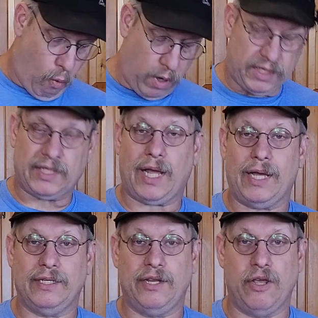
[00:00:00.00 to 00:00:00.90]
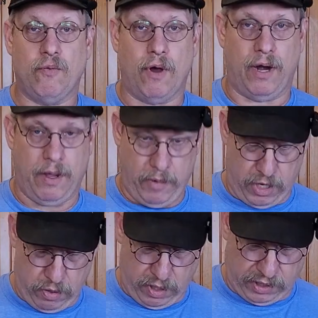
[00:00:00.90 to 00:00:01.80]
what size do you want? I
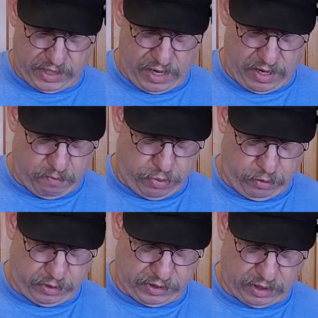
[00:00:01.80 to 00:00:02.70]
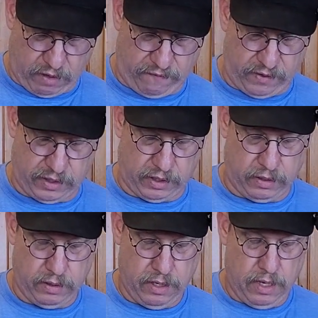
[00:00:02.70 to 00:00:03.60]
mean, you could take and pull this off into
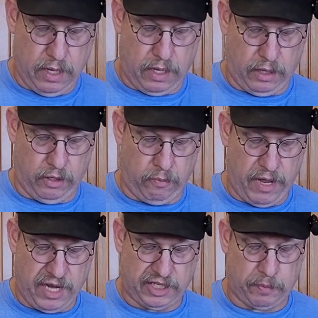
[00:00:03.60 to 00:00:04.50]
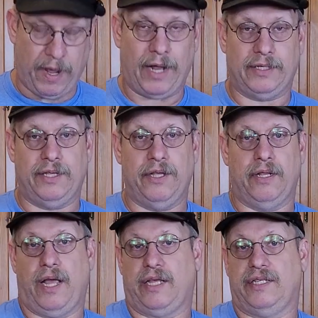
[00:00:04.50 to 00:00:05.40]
little bitty spots, and
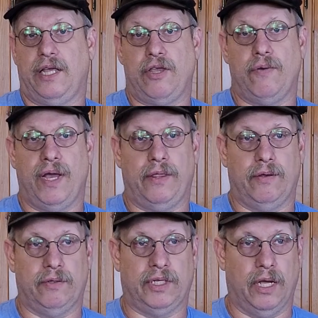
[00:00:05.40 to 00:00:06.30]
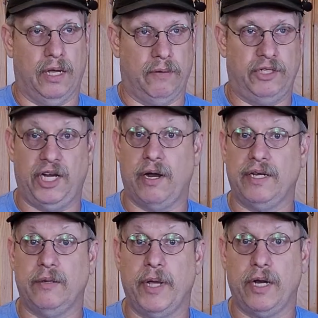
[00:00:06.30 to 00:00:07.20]
then like say you had those
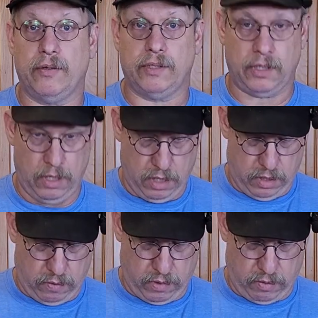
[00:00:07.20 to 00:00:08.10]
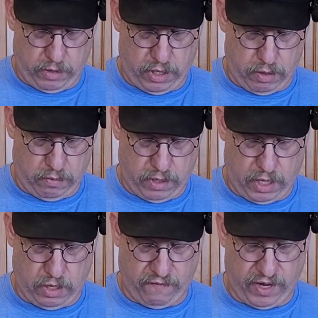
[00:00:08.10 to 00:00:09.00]
cherry tomatoes. Well, you know,
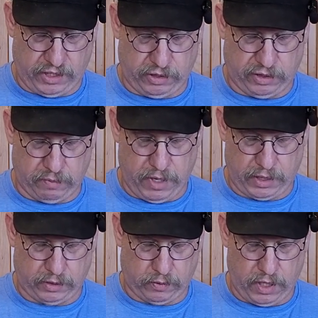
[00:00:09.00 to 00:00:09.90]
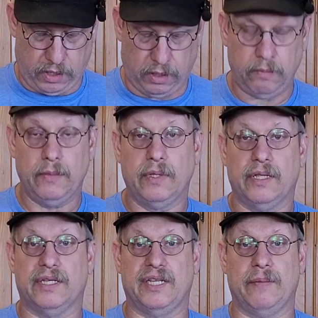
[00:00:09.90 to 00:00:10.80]
now you've got you some mozzarella
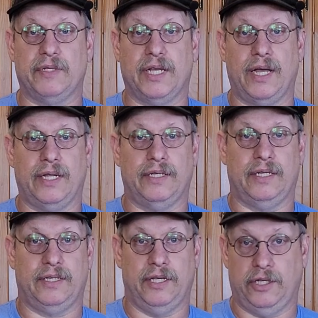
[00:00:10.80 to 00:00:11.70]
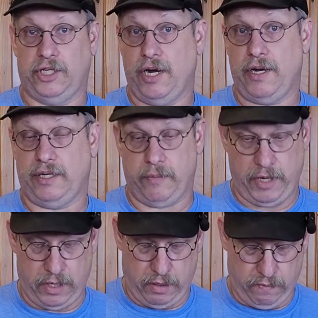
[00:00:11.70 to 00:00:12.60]
the same size as the cherry
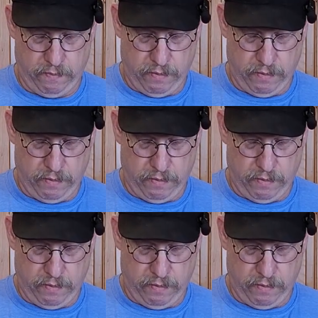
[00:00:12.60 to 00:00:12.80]
tomato,